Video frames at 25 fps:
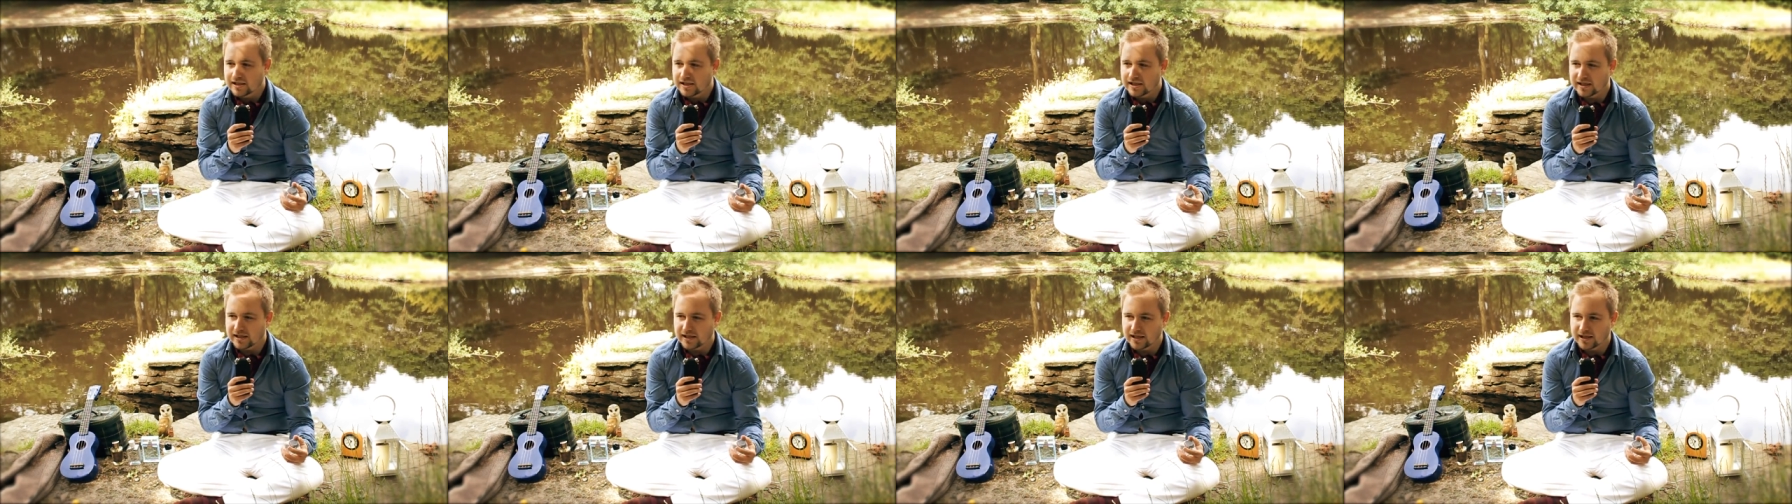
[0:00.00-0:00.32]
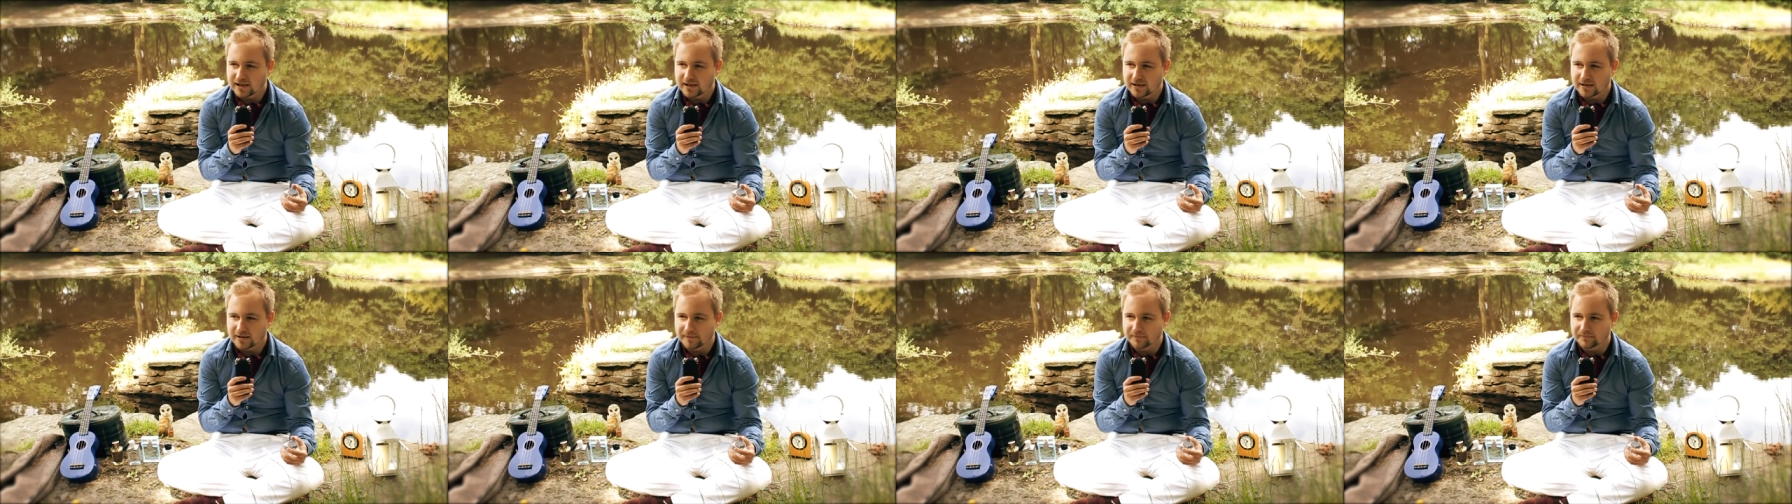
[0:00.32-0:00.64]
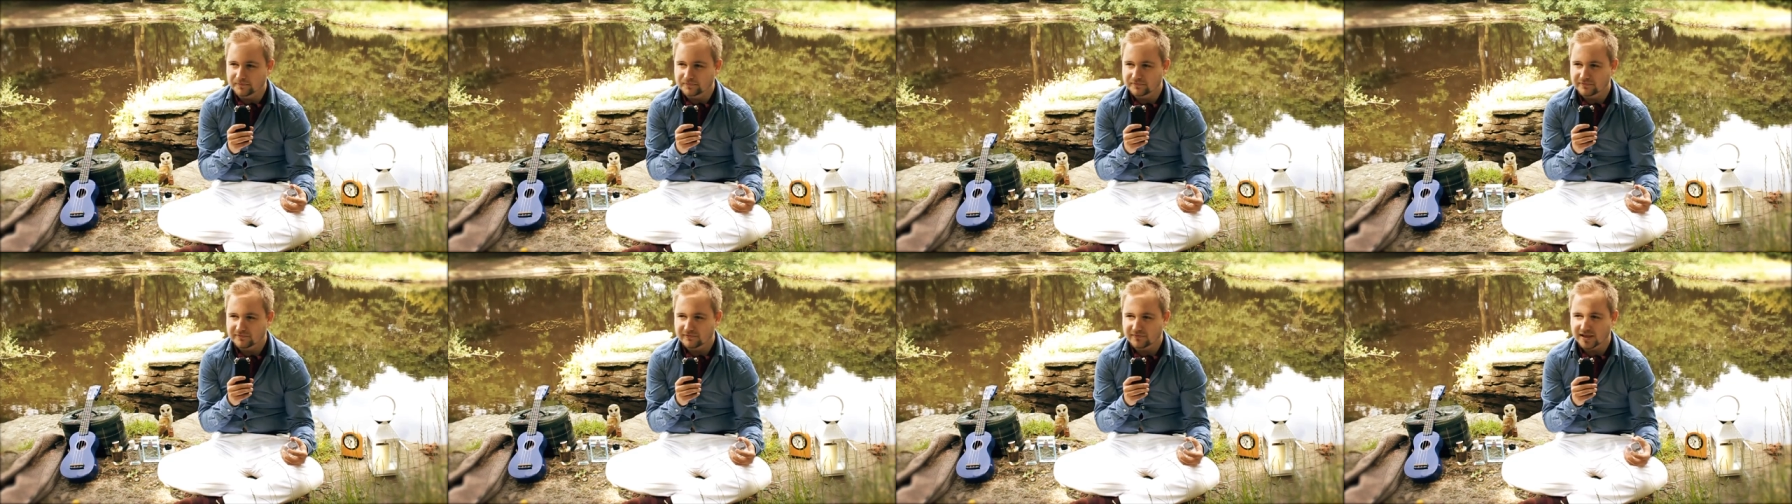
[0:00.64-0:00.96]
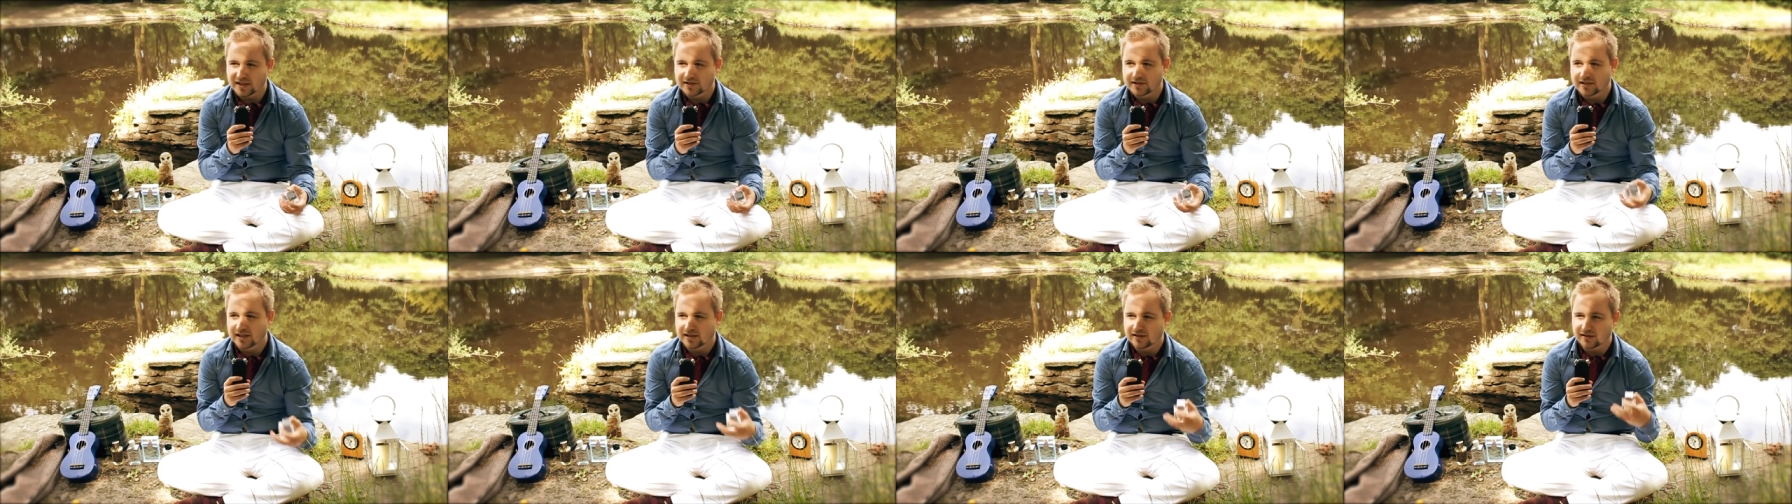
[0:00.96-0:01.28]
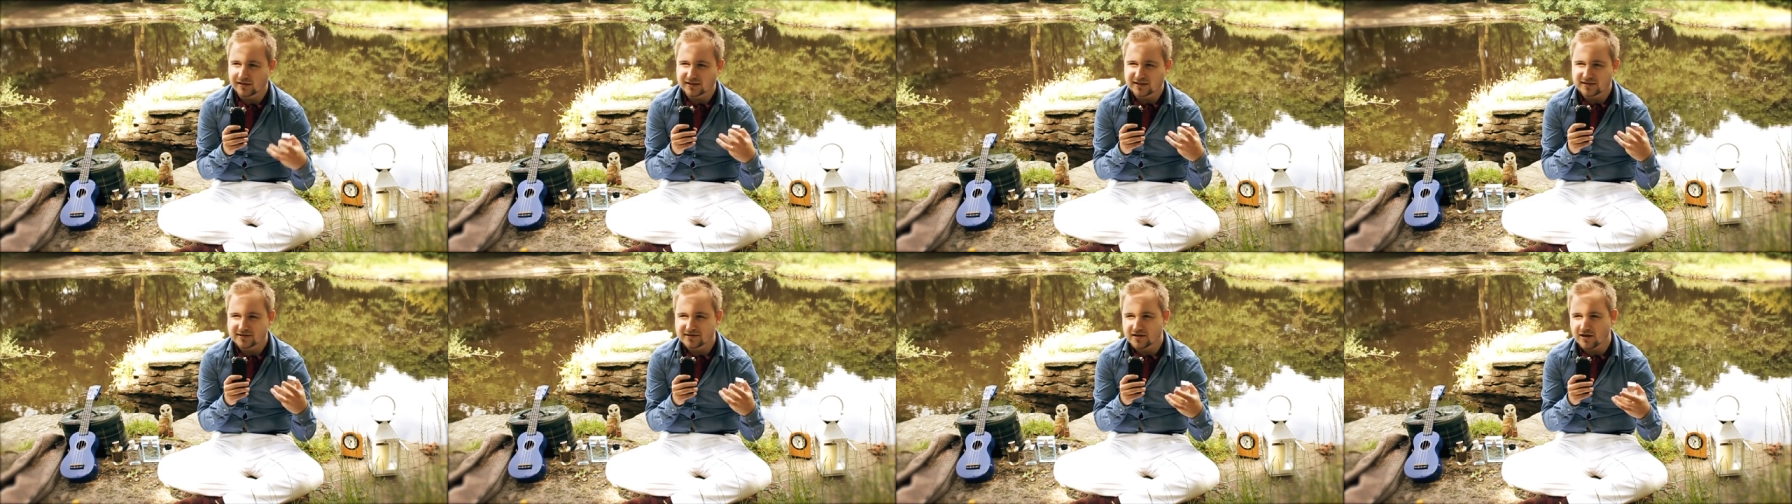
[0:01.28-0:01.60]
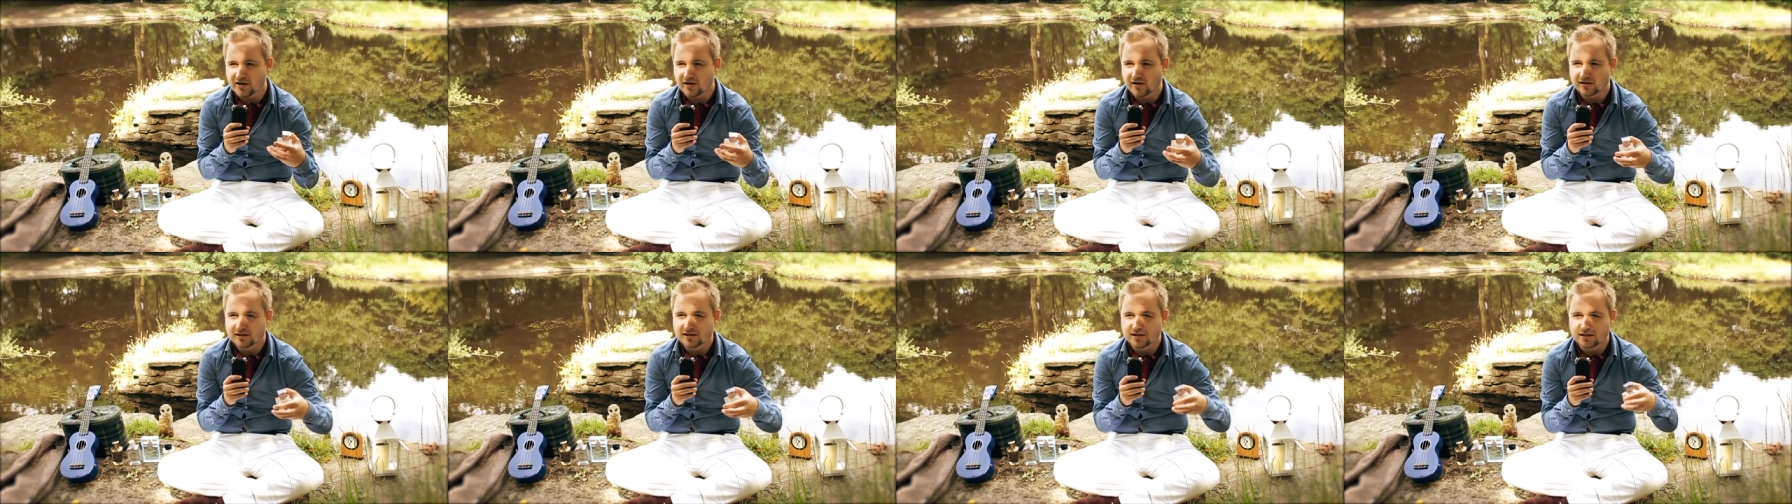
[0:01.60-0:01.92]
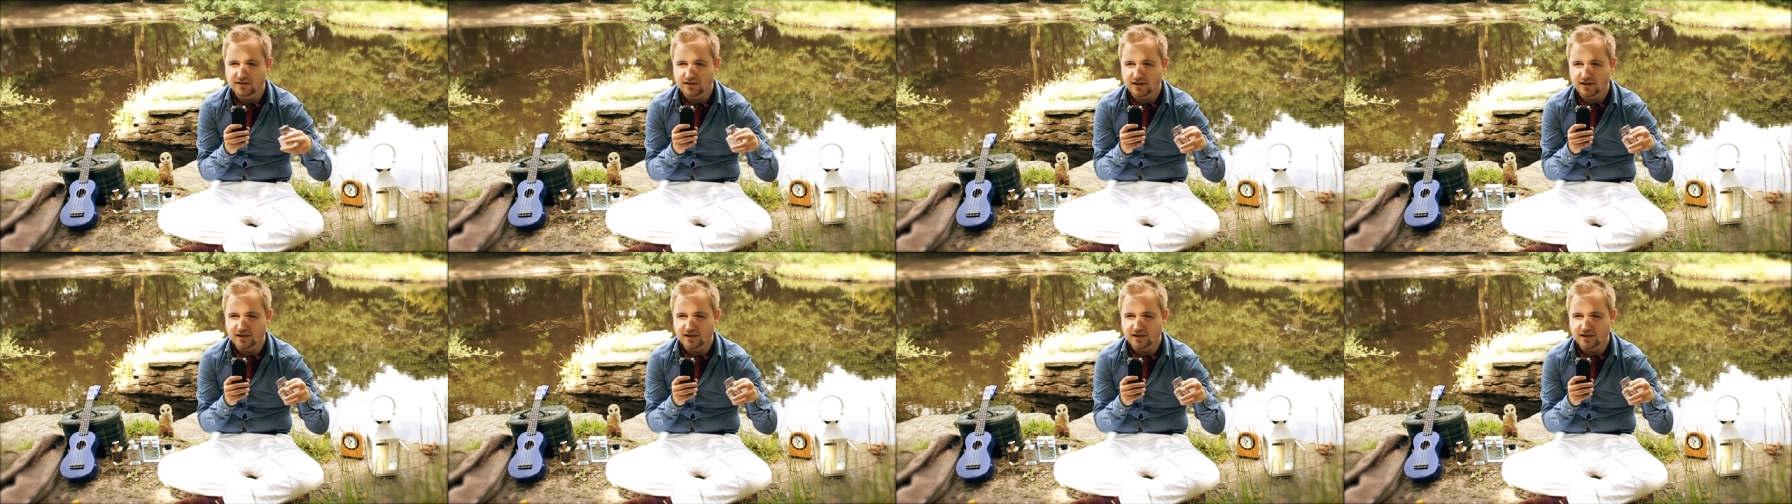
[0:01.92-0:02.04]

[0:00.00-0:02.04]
um, and kind of like darker,